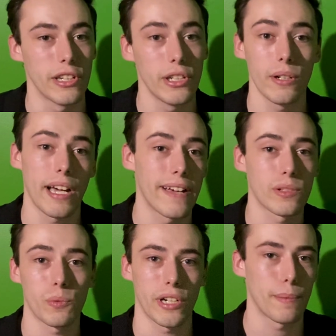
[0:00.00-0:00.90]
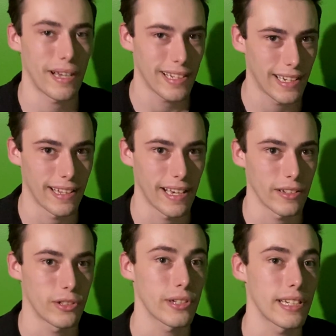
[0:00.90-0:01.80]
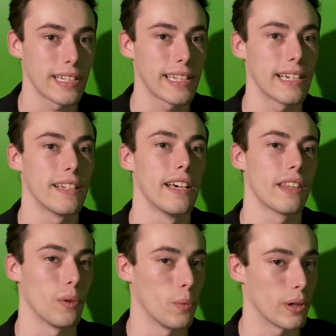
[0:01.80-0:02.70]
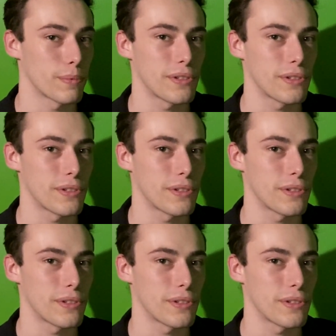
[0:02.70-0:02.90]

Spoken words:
You don't have to worry about any of that. You're going to get the 1%,